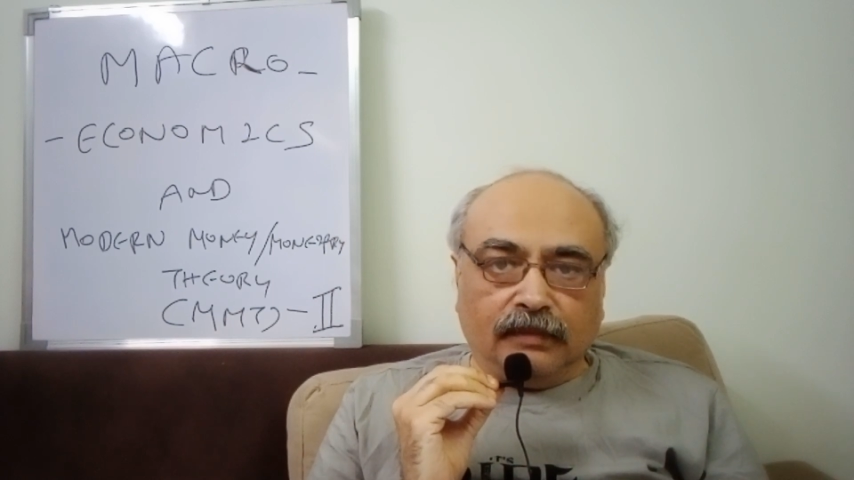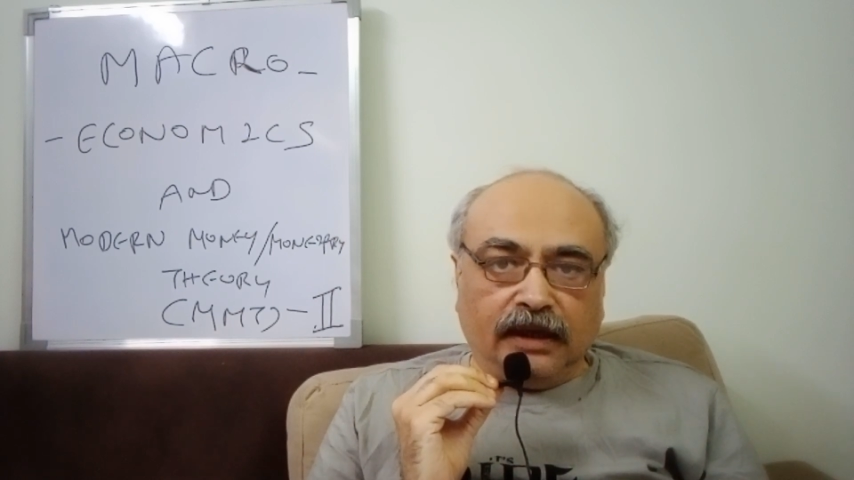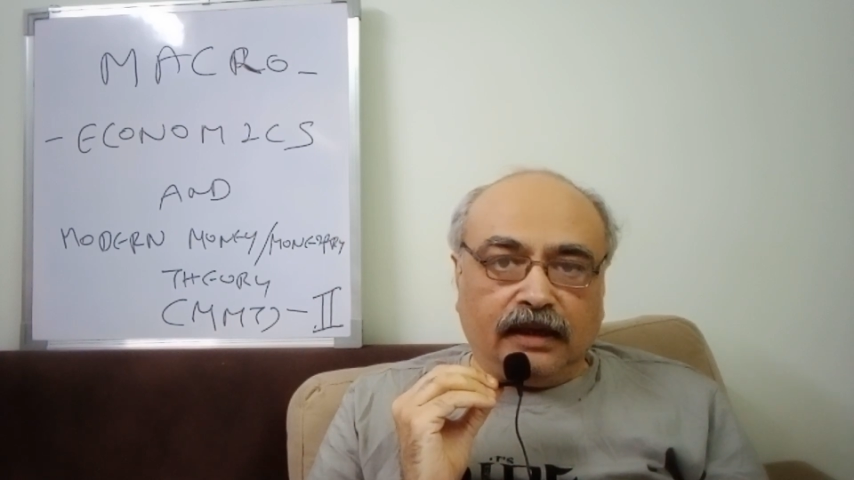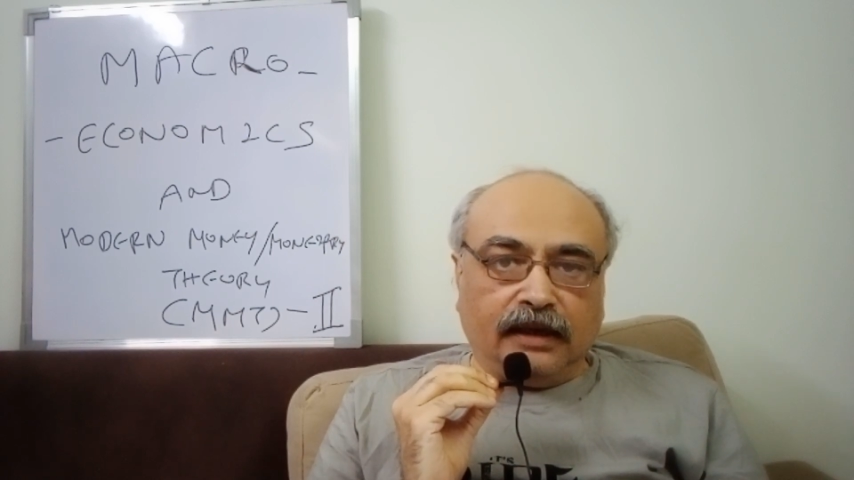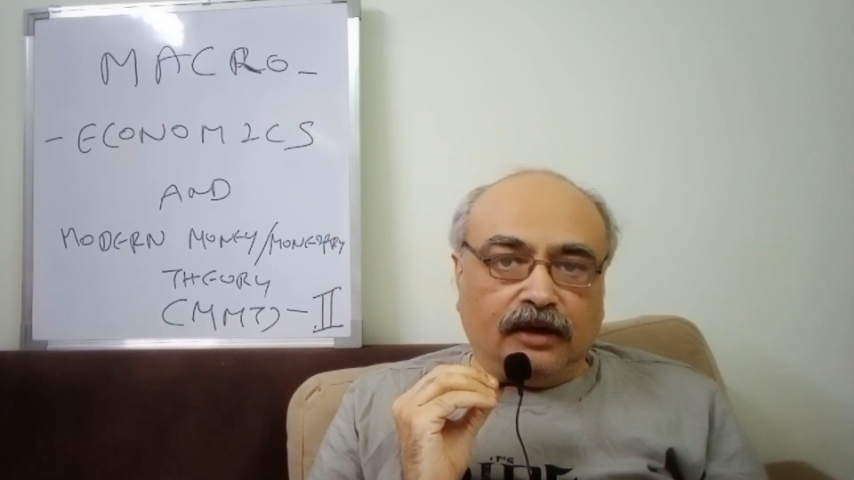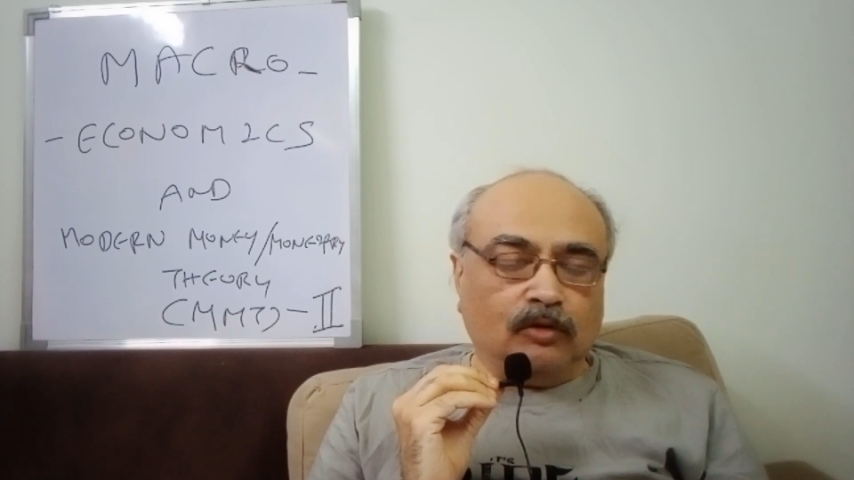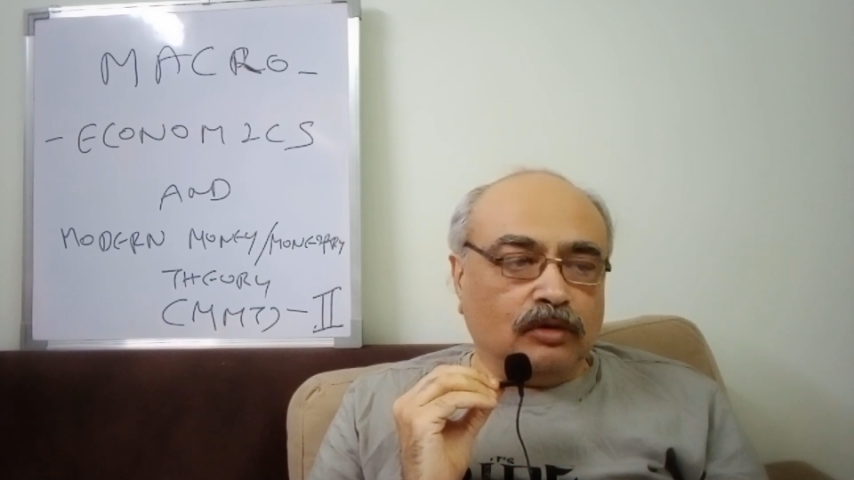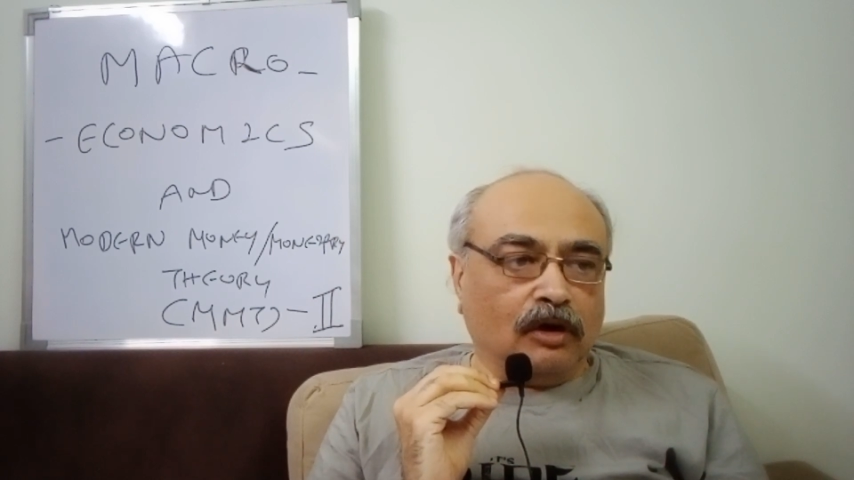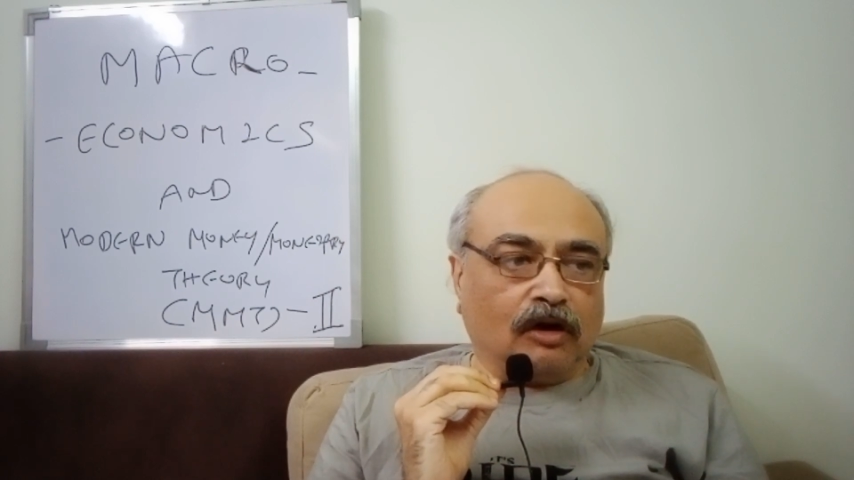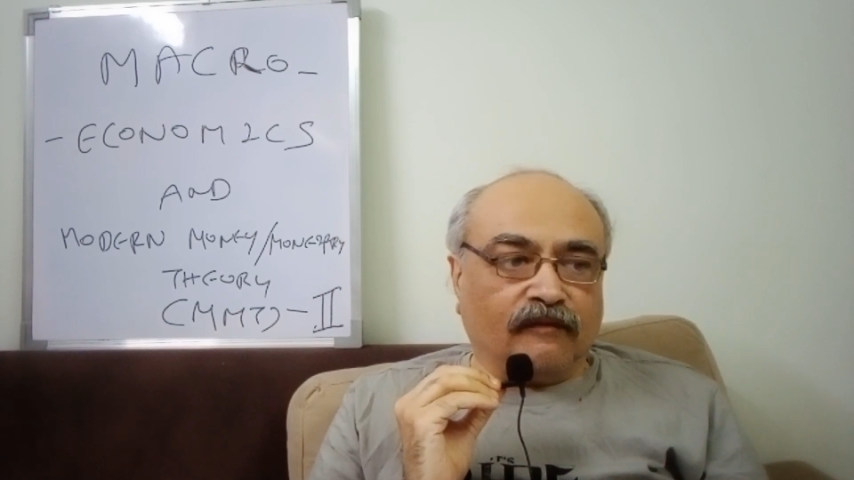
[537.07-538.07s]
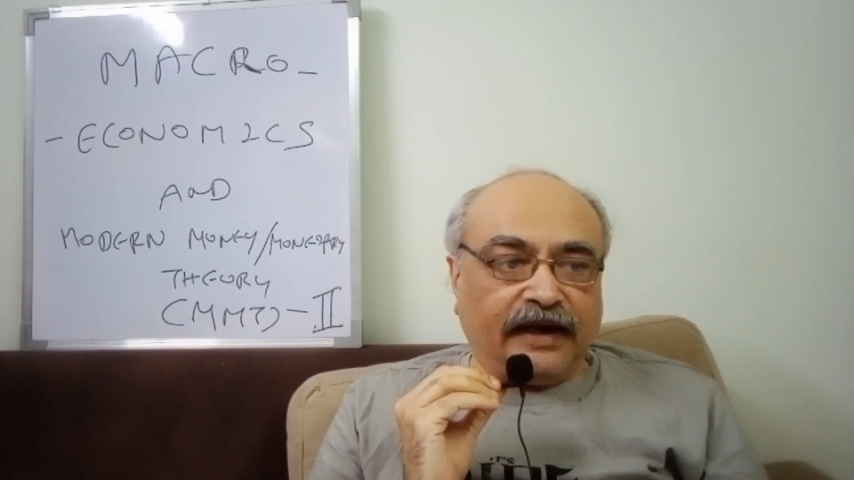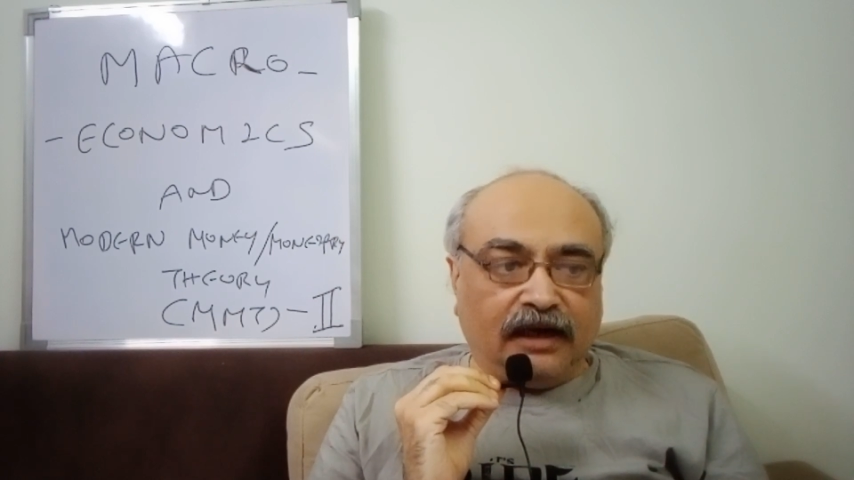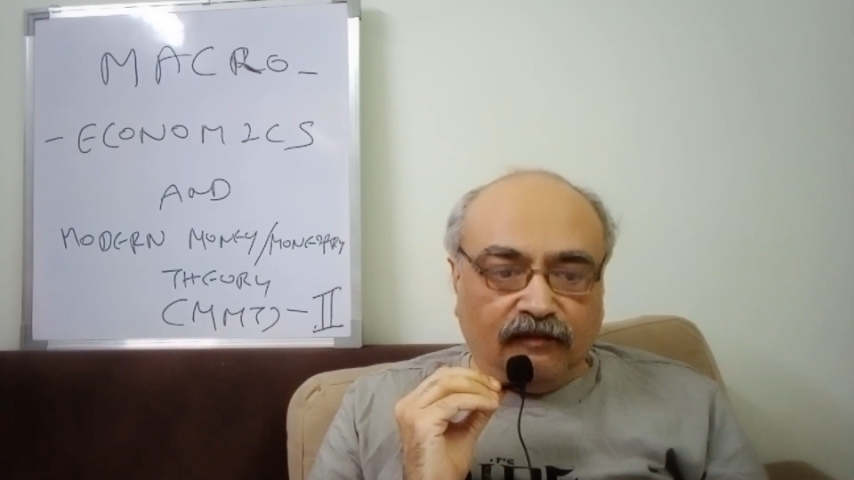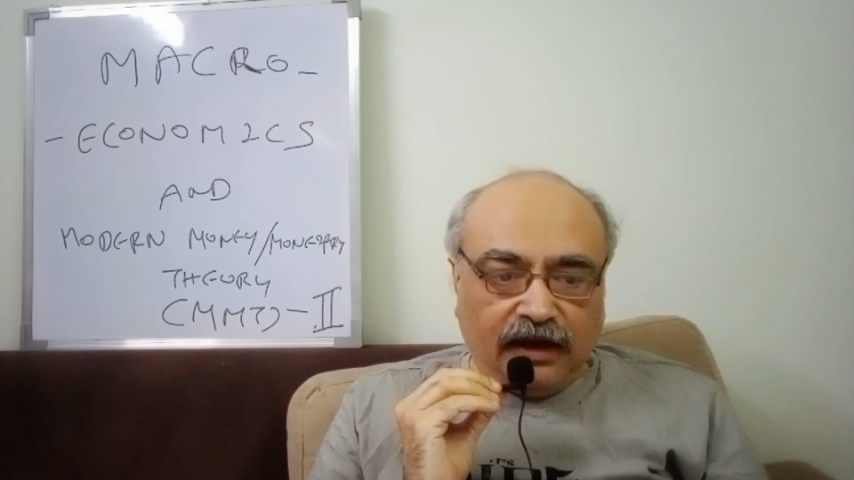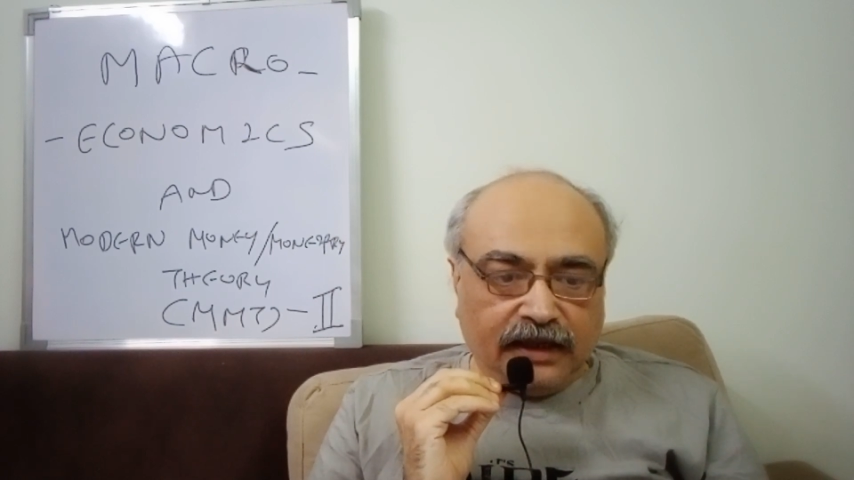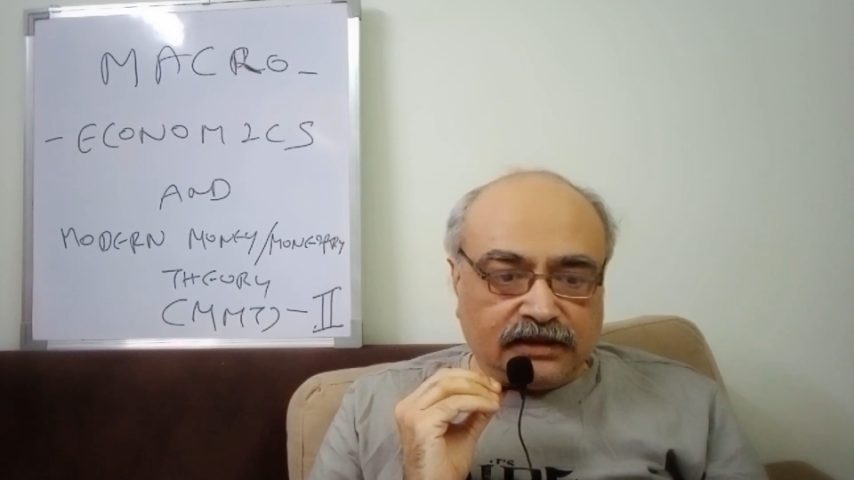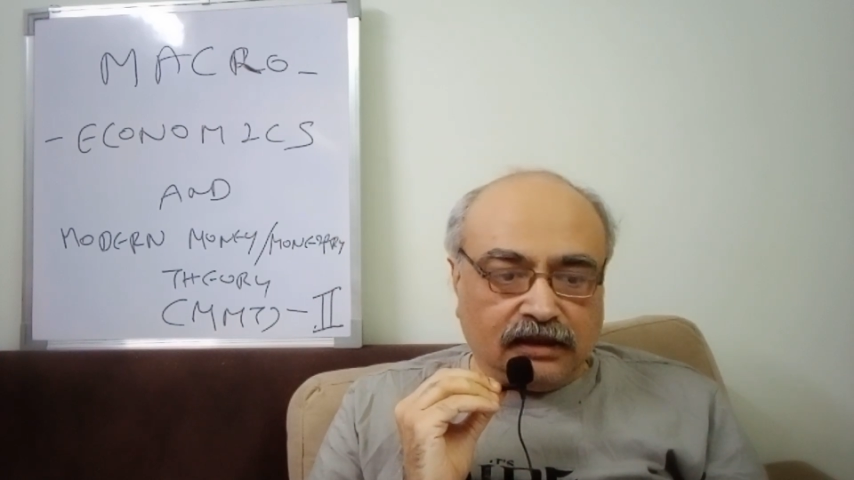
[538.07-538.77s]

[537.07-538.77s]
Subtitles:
it can do a lot of activities